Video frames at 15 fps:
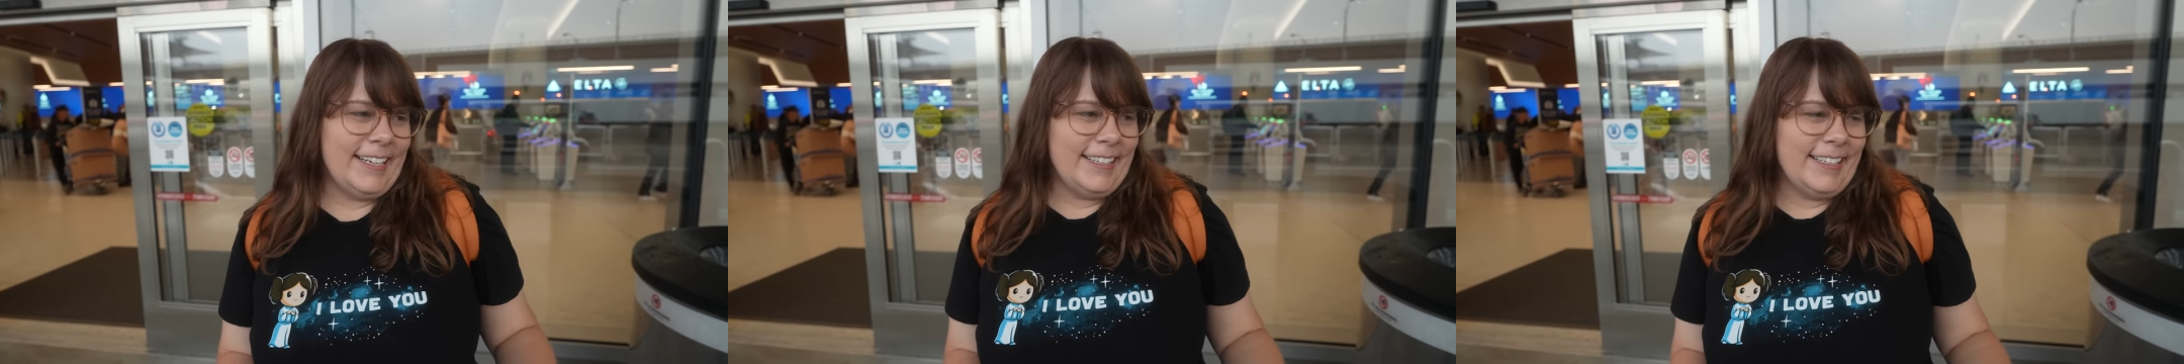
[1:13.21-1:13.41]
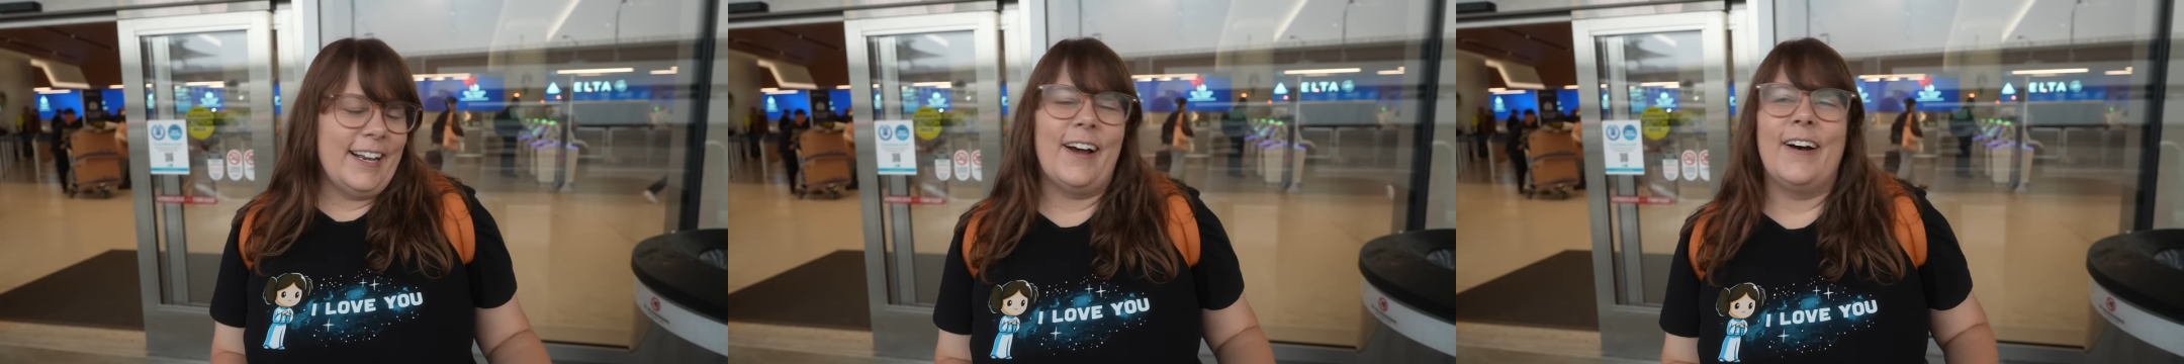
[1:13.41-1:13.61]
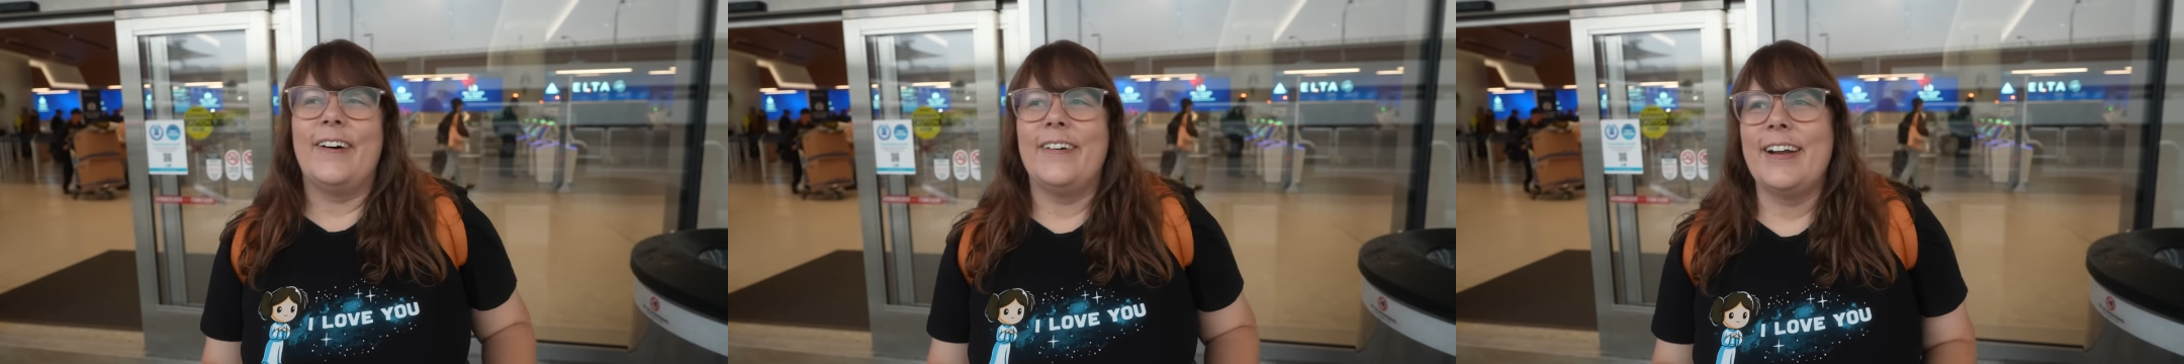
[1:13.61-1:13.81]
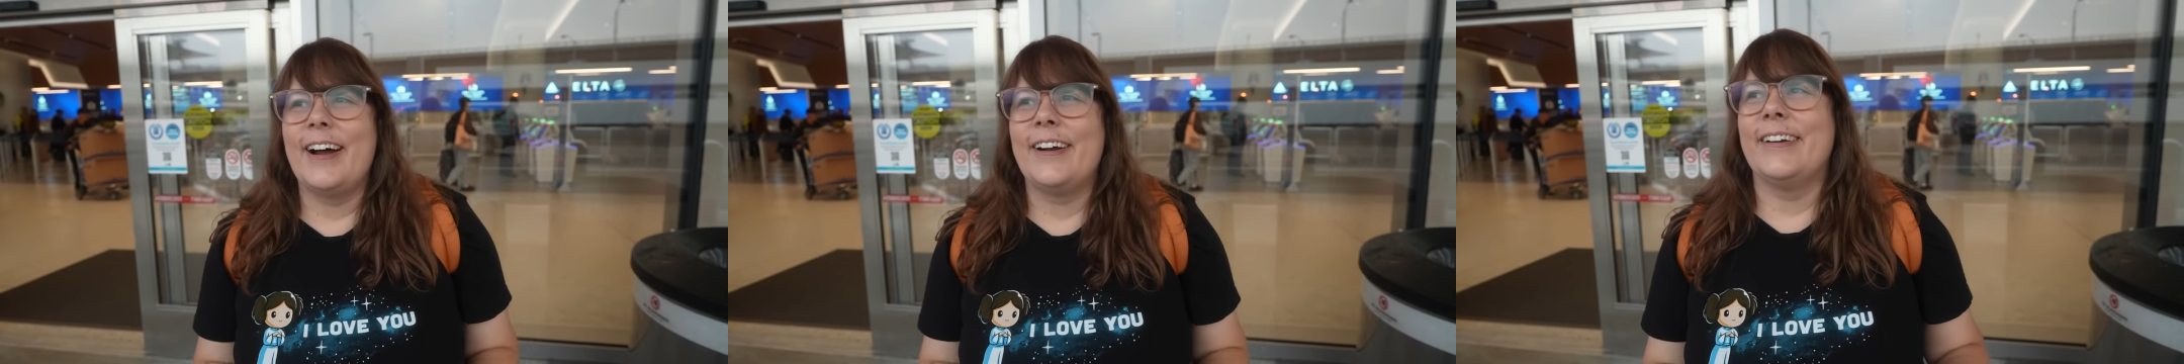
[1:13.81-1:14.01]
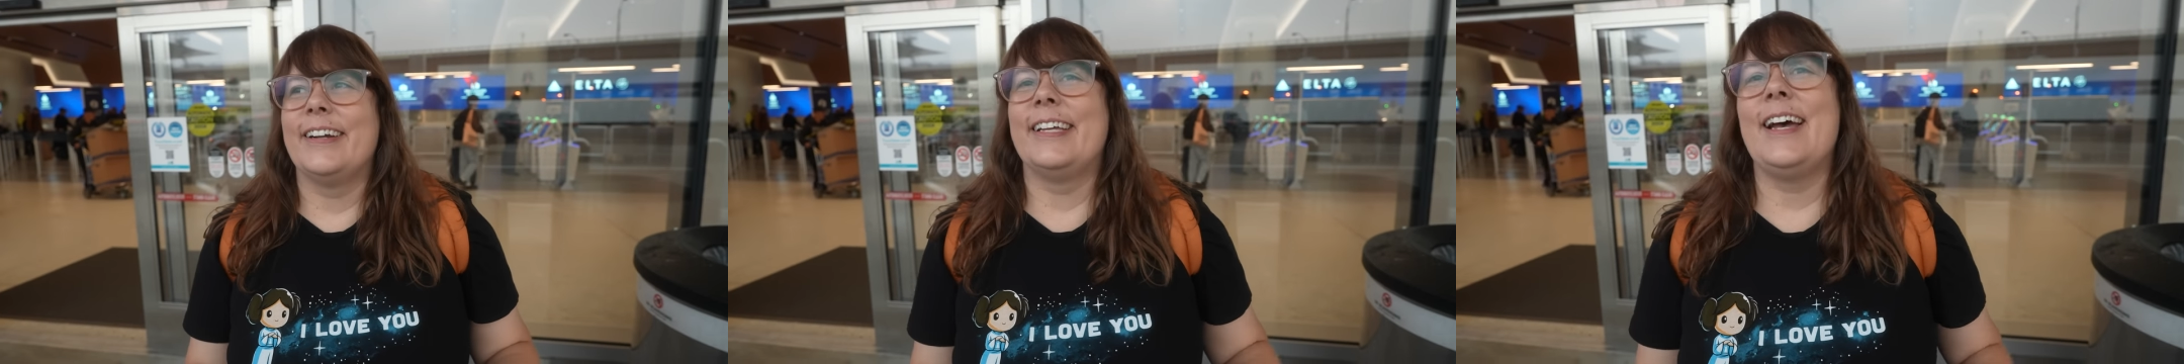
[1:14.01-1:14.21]
No, not
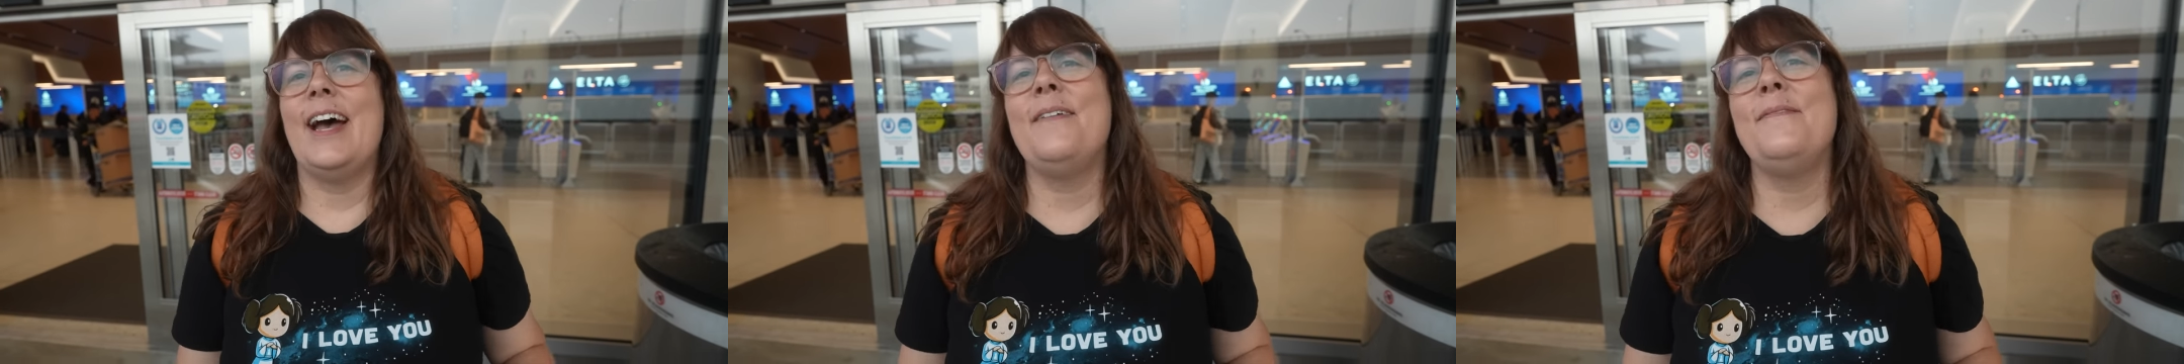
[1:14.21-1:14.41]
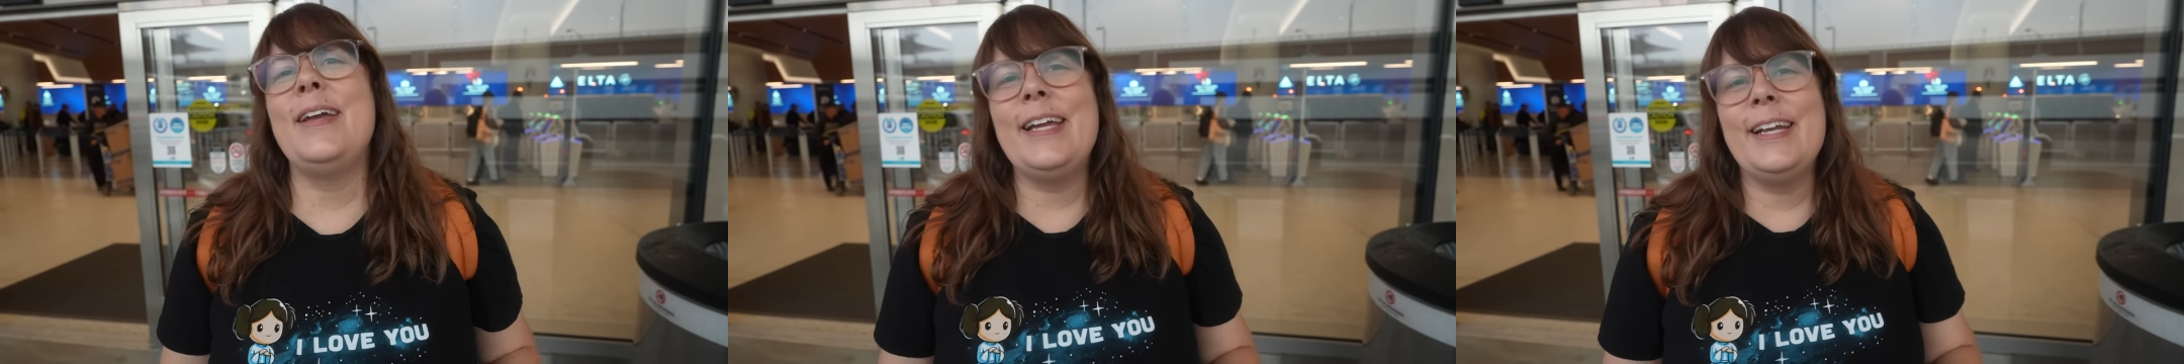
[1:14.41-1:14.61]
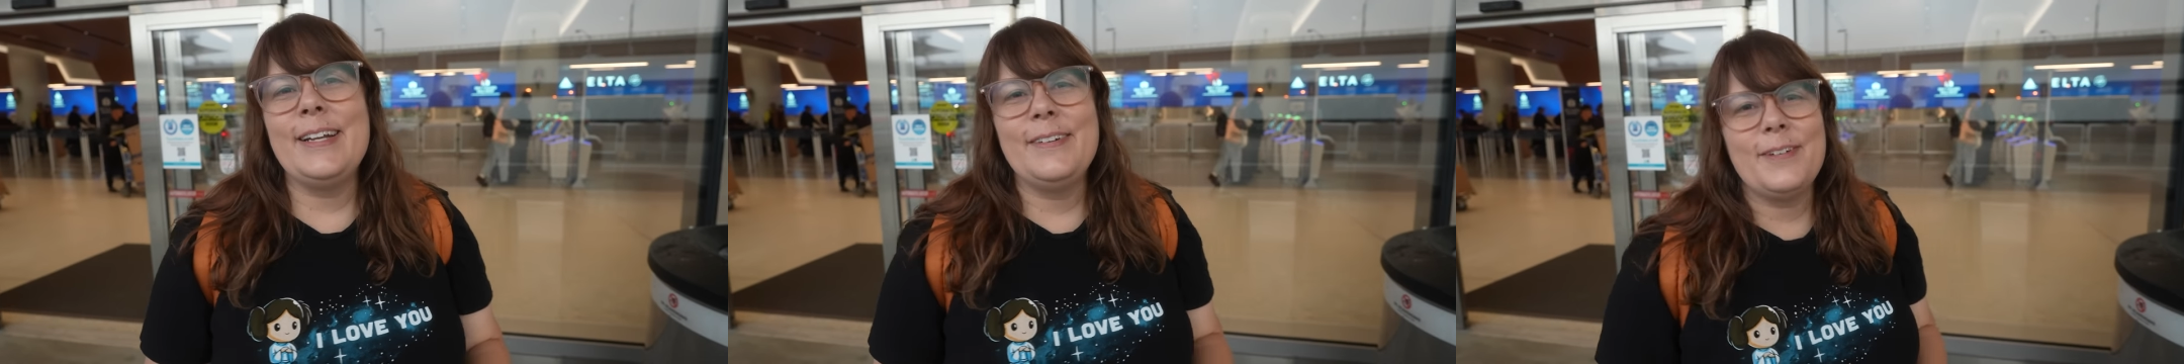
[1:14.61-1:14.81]
really. I mean,